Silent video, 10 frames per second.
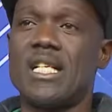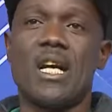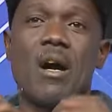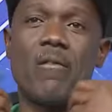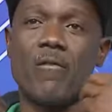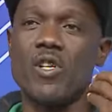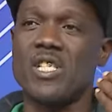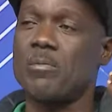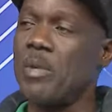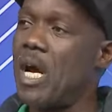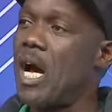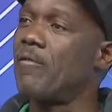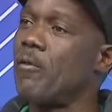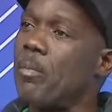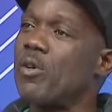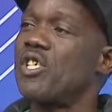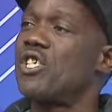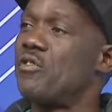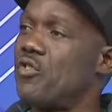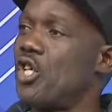letting our voices be heard for
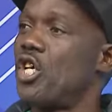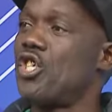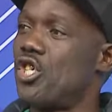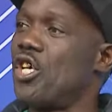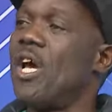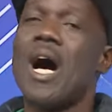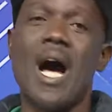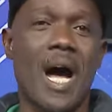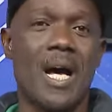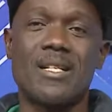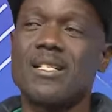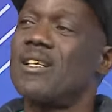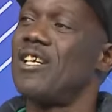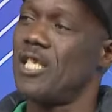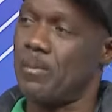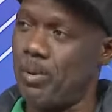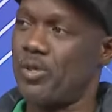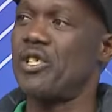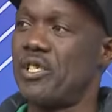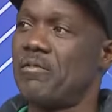positive change. Mm -hmm. Art is
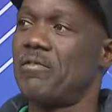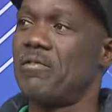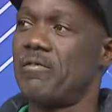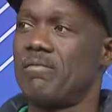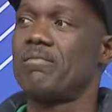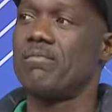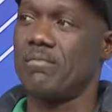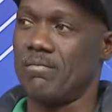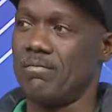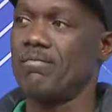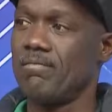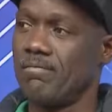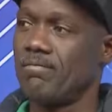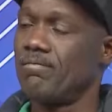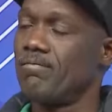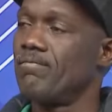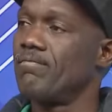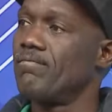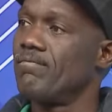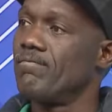positive. Mm -hmm. Thank you so much,
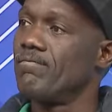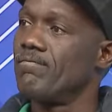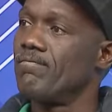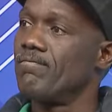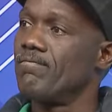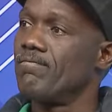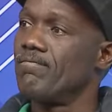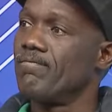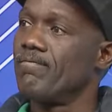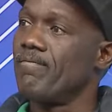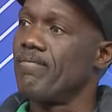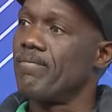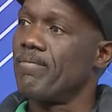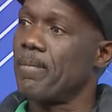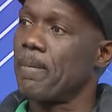gentlemen. Your time is appreciated.